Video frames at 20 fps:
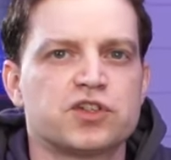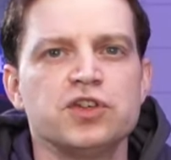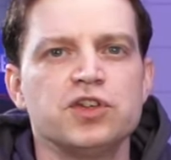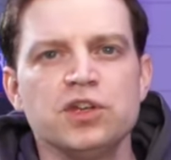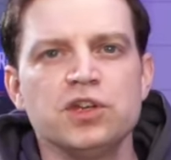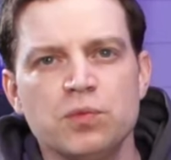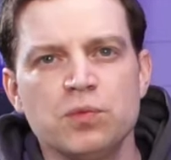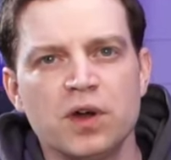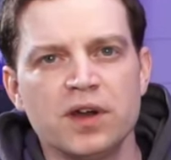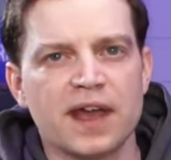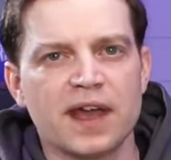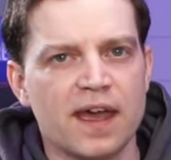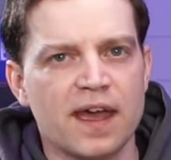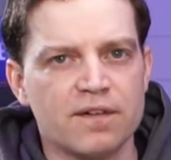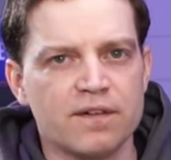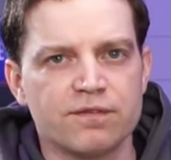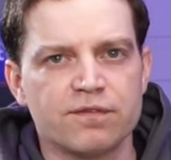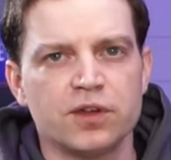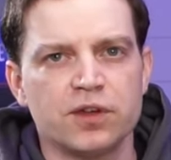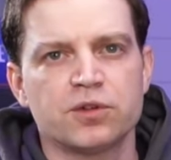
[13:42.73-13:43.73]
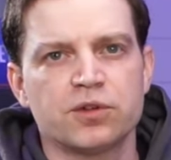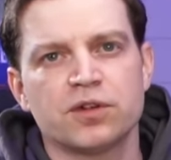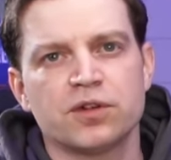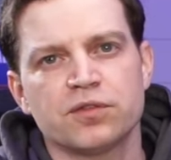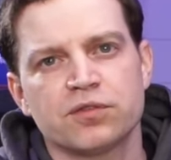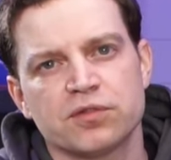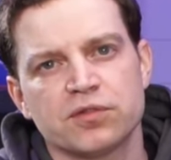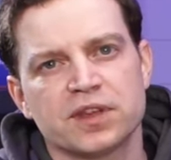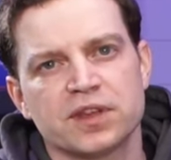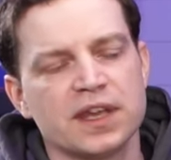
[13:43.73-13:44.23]
Do you want airflow going
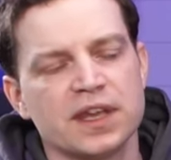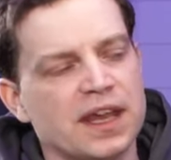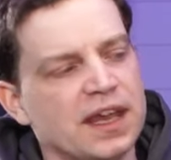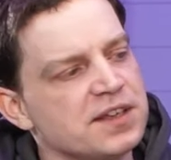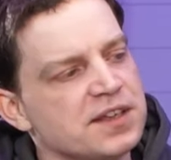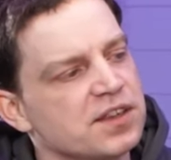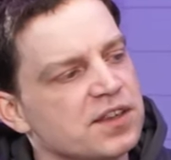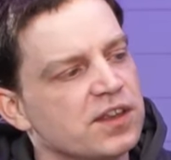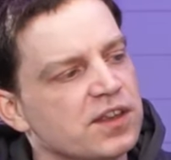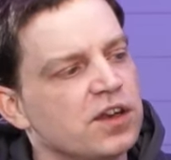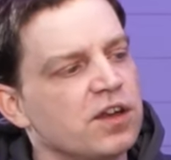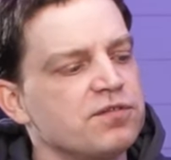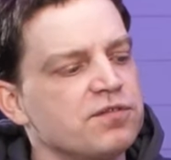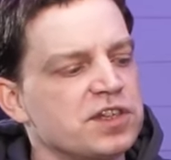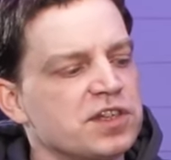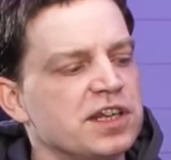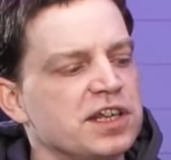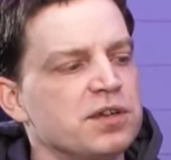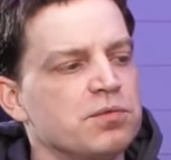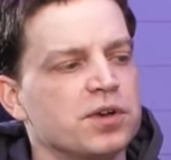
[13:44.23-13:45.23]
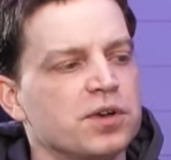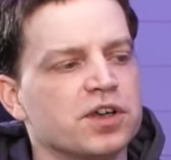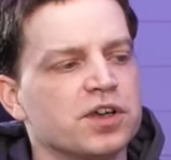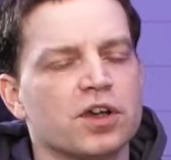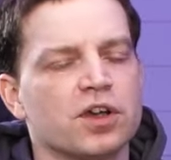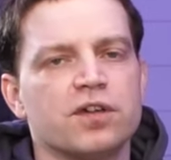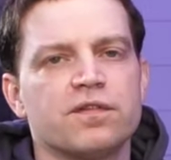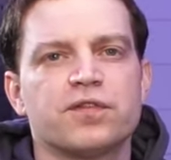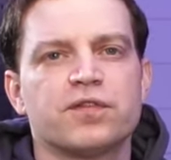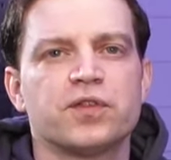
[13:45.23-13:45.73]
through the case? Then obviously you want to
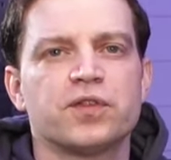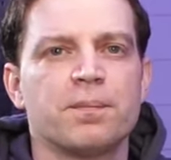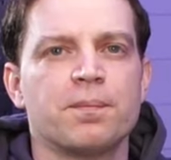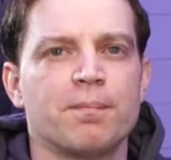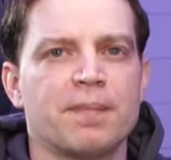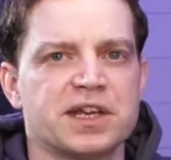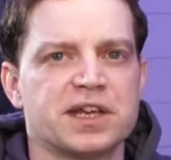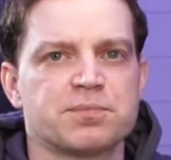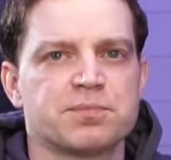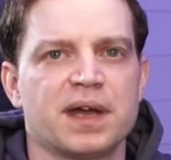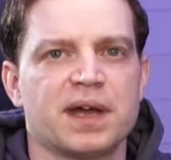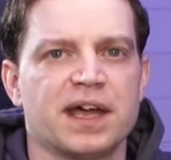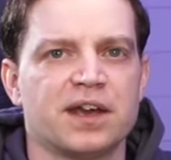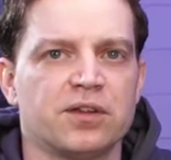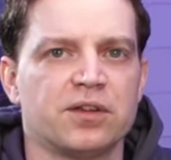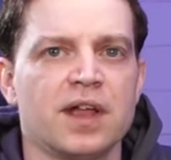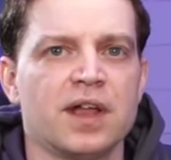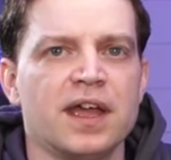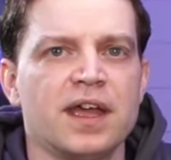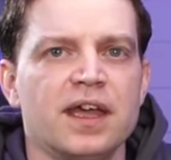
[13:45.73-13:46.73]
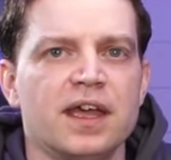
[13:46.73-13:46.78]
go for the mesh panel.